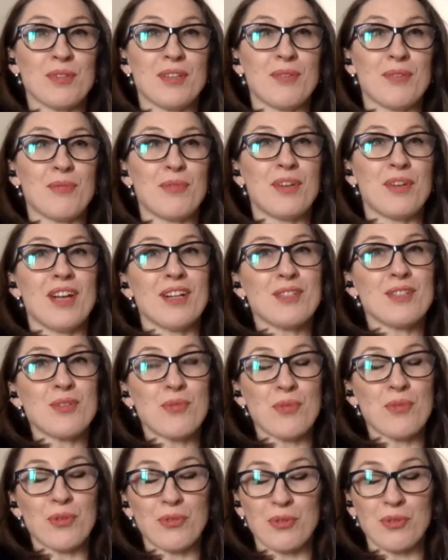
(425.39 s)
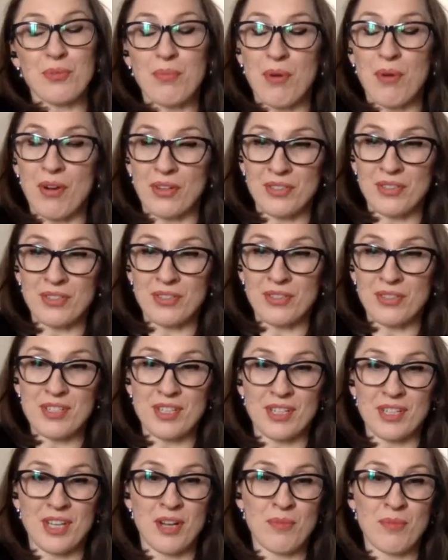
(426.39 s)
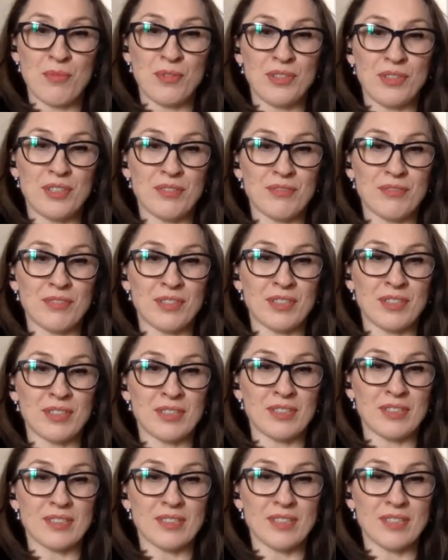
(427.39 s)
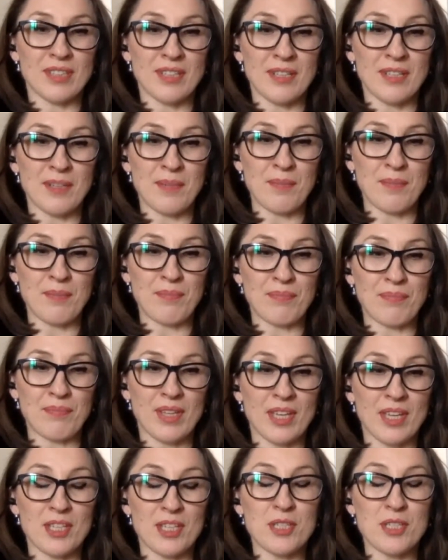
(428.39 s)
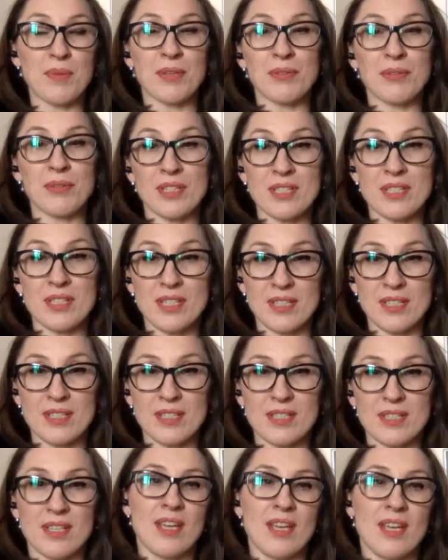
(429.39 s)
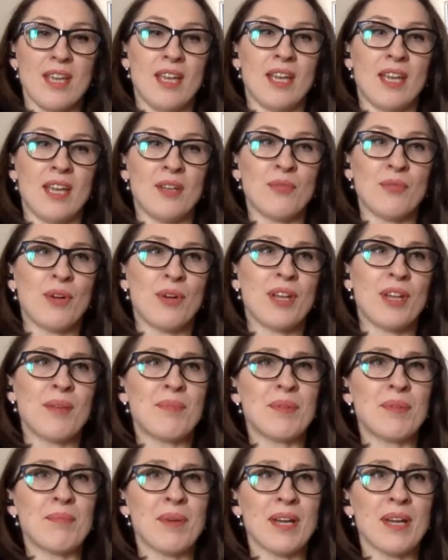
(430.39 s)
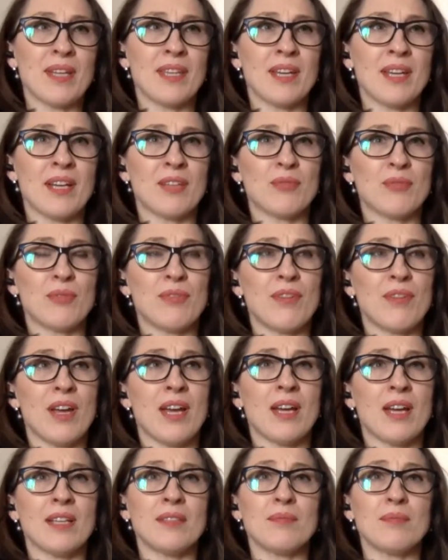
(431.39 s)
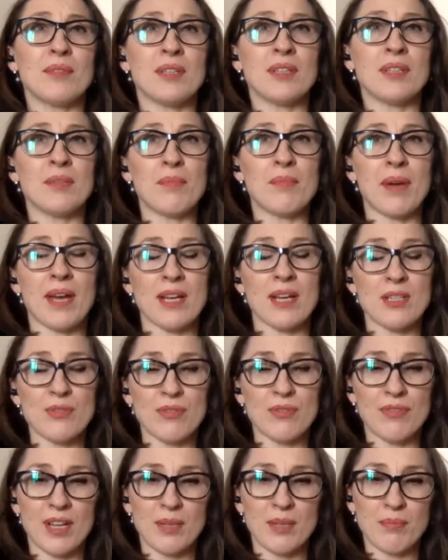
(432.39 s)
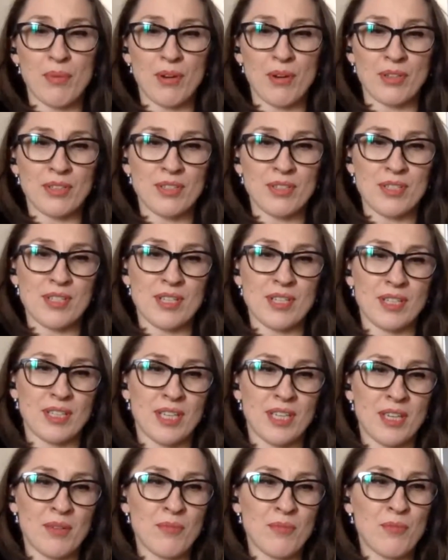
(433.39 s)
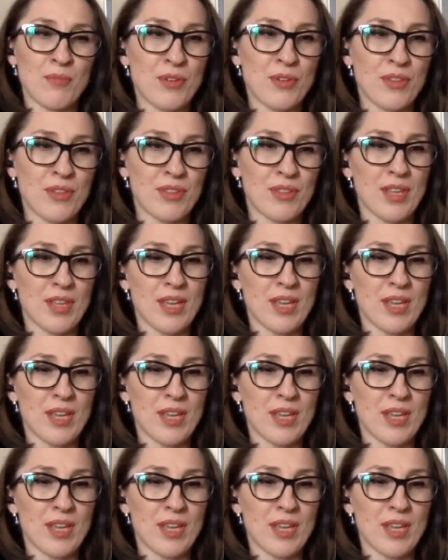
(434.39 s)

we also work with partners that come with different experiences. And what I mean by that, we've had partners that came with